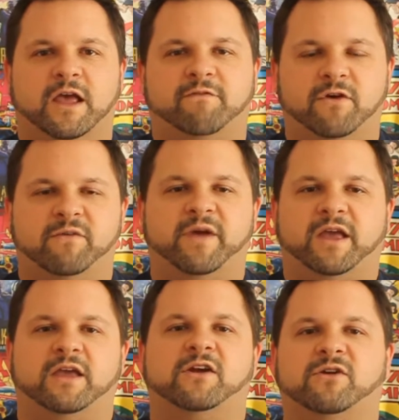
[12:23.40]
if you're
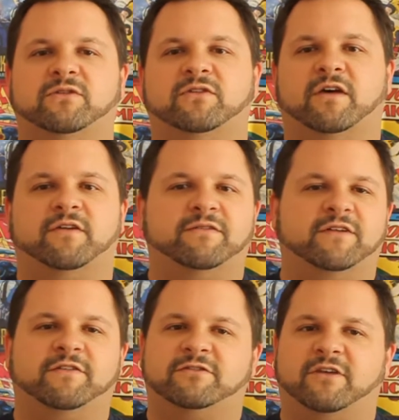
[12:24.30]
making your own stuff,
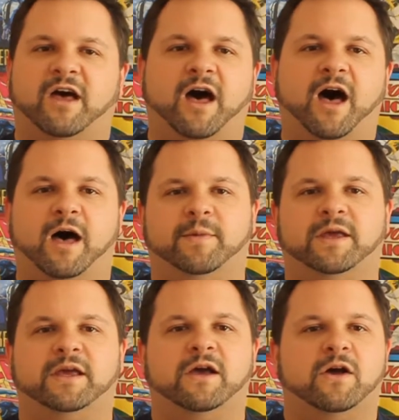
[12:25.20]
even if it's a
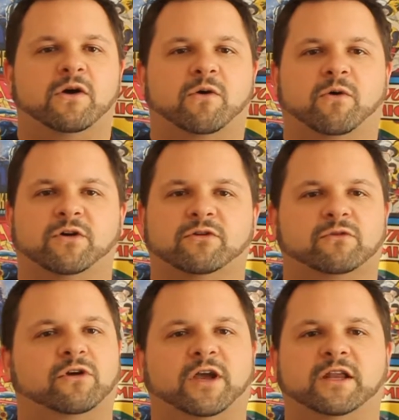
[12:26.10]
hobby or
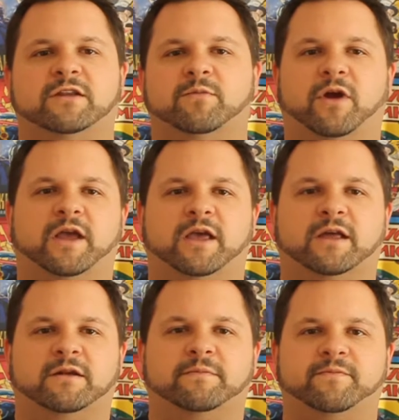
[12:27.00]
you're looking to break
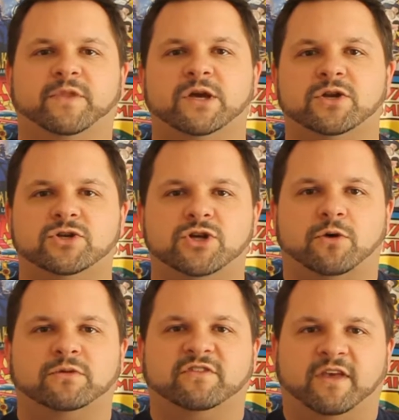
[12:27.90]
in,
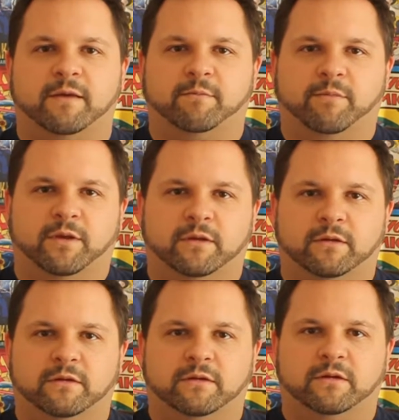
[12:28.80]
don't skimp.
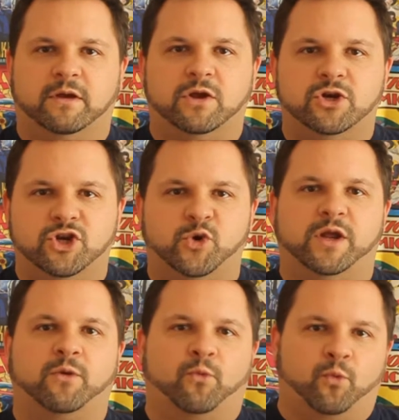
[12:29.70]

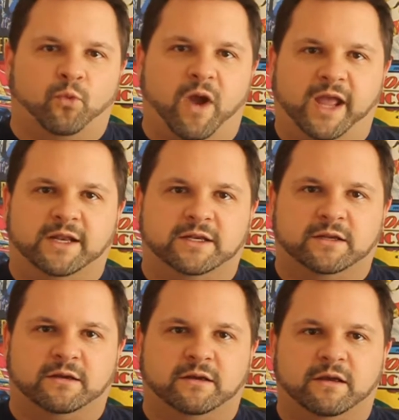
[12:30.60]
Do it
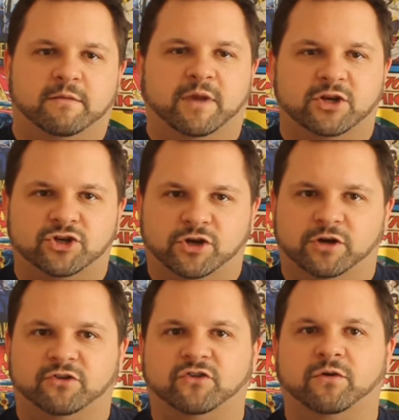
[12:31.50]
right. Make
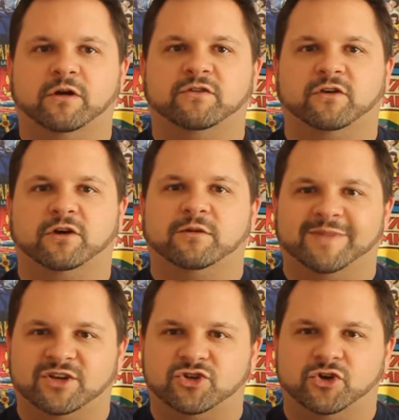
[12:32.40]
sure your stories are
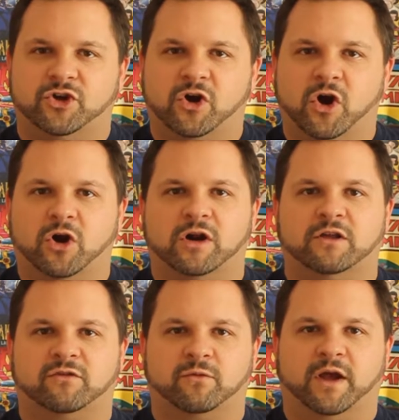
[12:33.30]
good. Make sure your
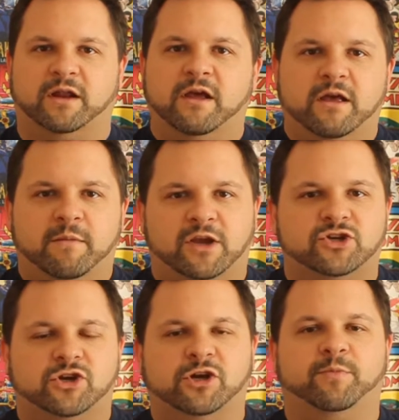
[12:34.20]
art is right.
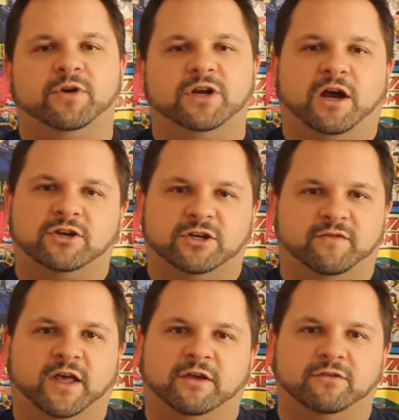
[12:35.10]
Make sure your
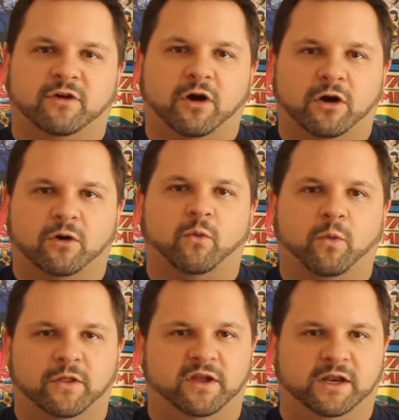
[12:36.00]
production values are
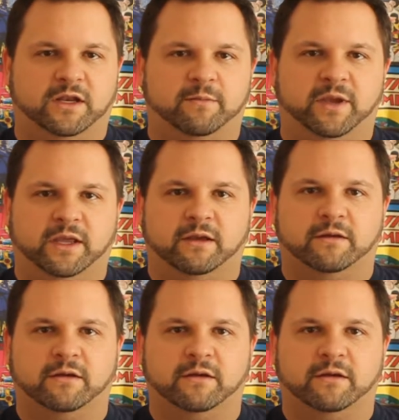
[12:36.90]
where they need to be.